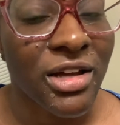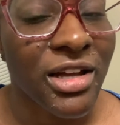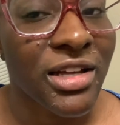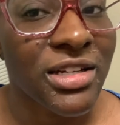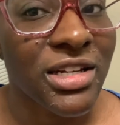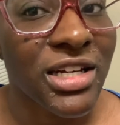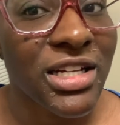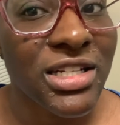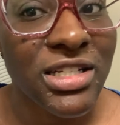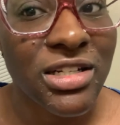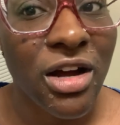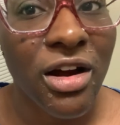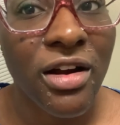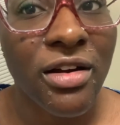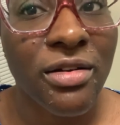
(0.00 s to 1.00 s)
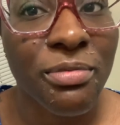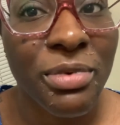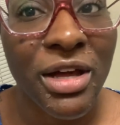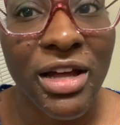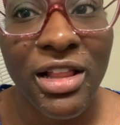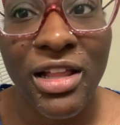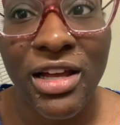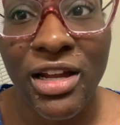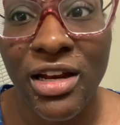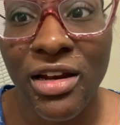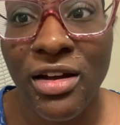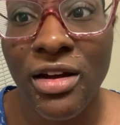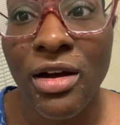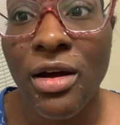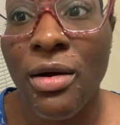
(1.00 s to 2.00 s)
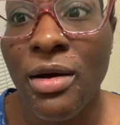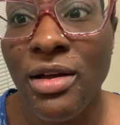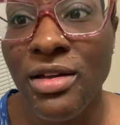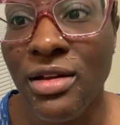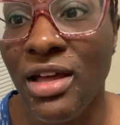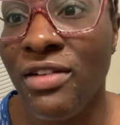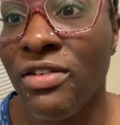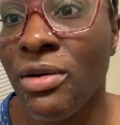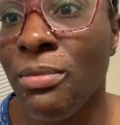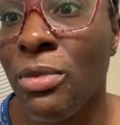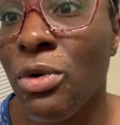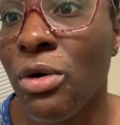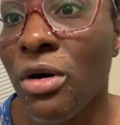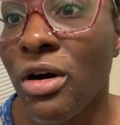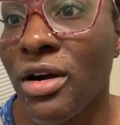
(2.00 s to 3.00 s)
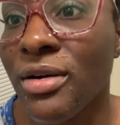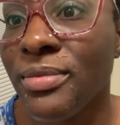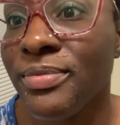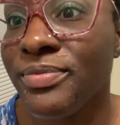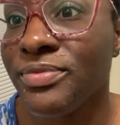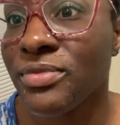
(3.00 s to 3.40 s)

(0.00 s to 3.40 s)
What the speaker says: it did start peeling even more,